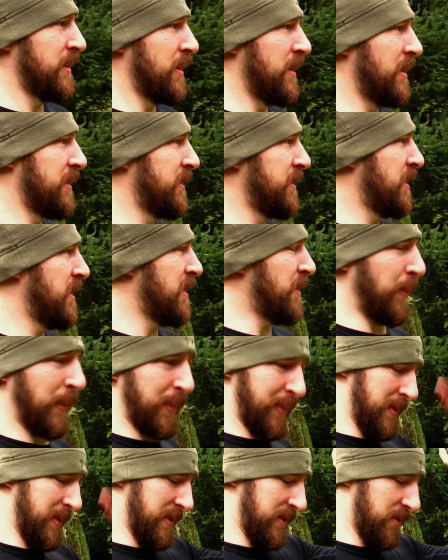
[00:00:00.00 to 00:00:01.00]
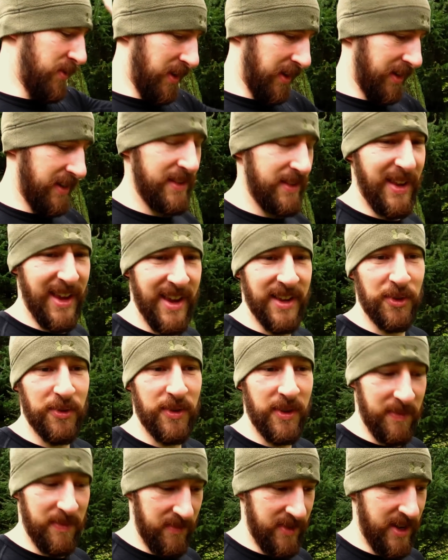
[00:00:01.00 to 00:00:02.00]
And yes,
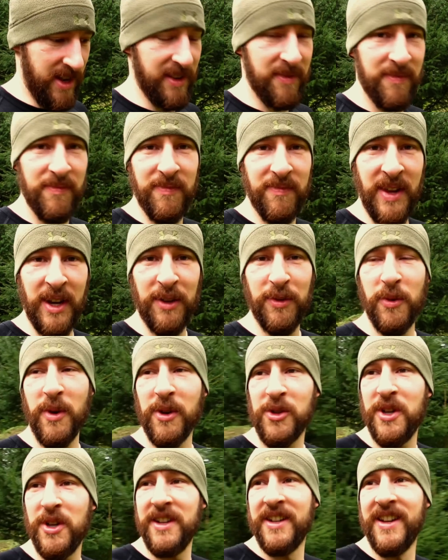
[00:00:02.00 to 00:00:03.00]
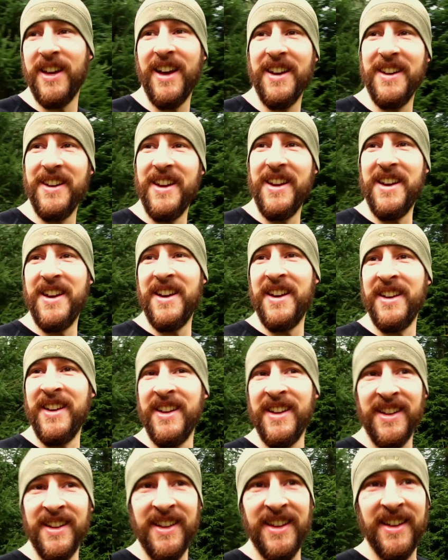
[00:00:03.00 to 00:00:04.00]
right, thanks for watching, and I'll
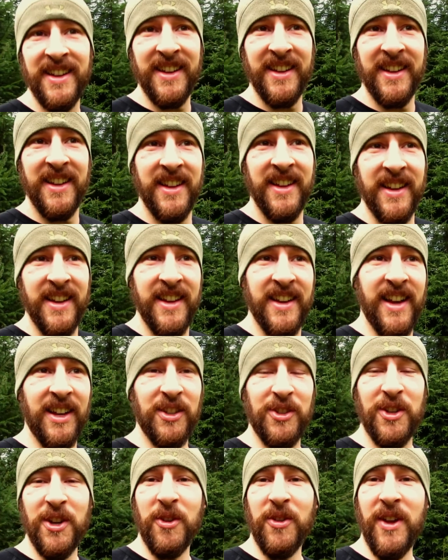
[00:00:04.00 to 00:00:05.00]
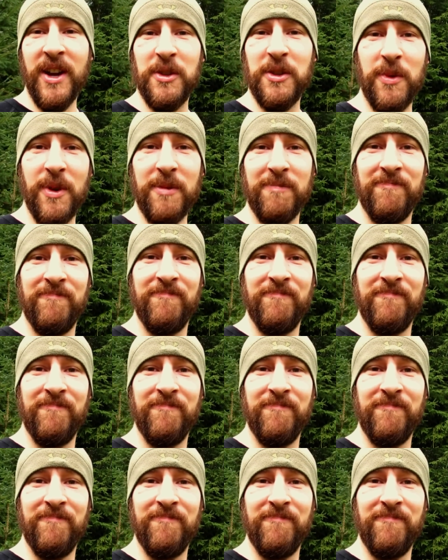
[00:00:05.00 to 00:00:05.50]
see you on the next one.